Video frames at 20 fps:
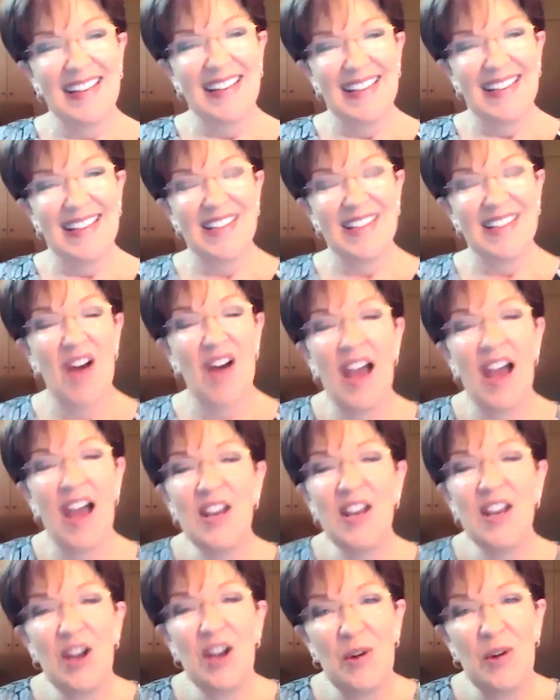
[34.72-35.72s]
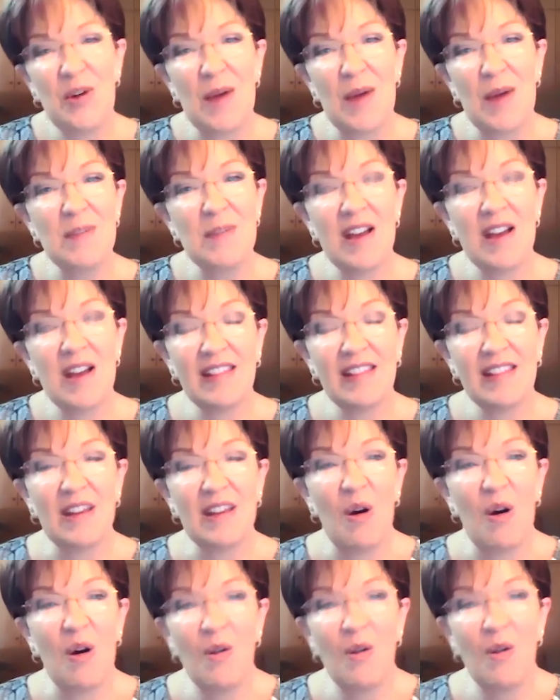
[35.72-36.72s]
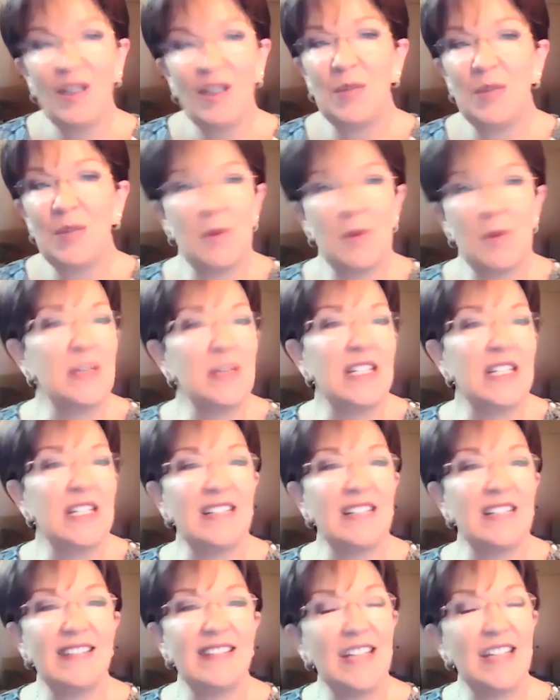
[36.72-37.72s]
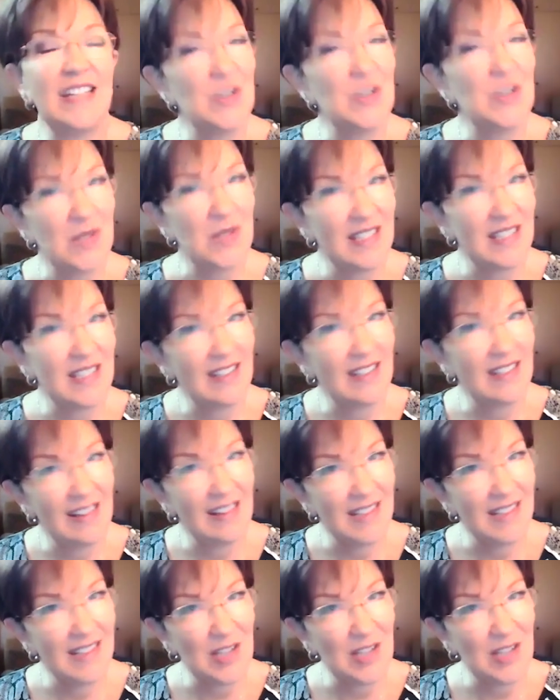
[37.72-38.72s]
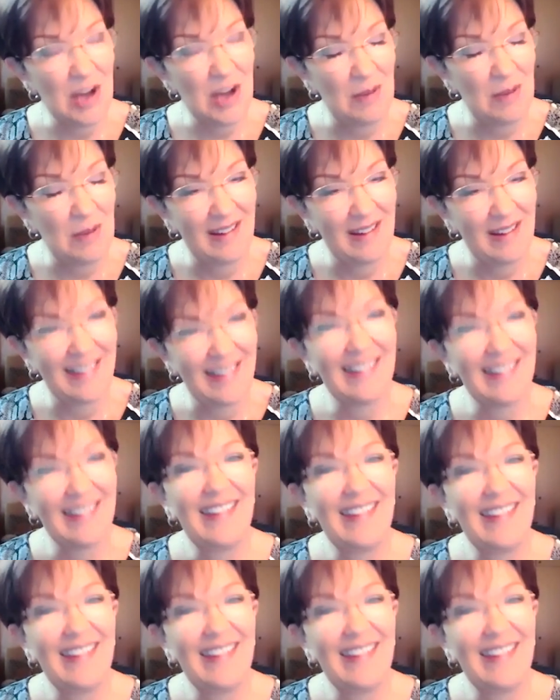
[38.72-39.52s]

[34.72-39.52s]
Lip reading: So I know I'm not the only woman interested in this topic.